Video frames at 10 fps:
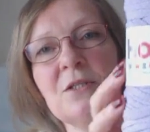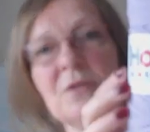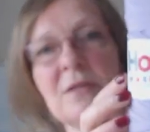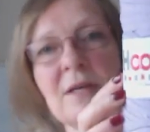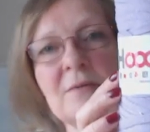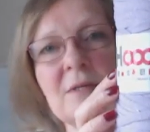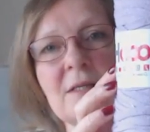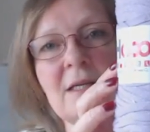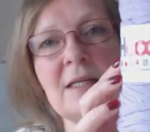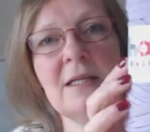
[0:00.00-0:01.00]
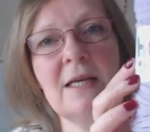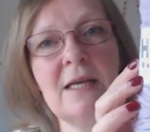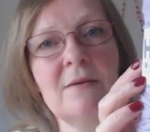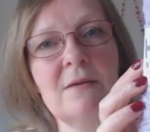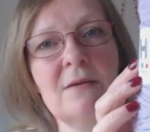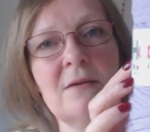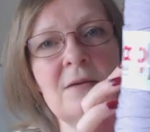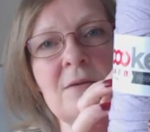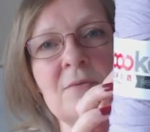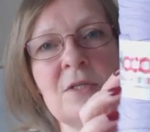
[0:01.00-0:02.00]
To show you that one.
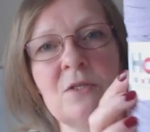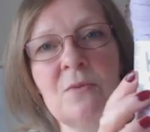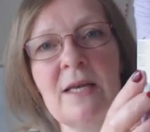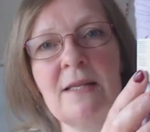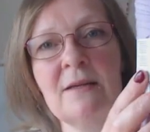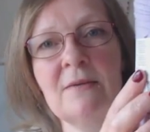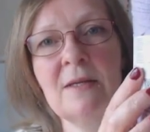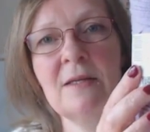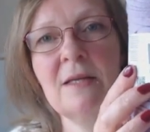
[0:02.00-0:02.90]
Which way that?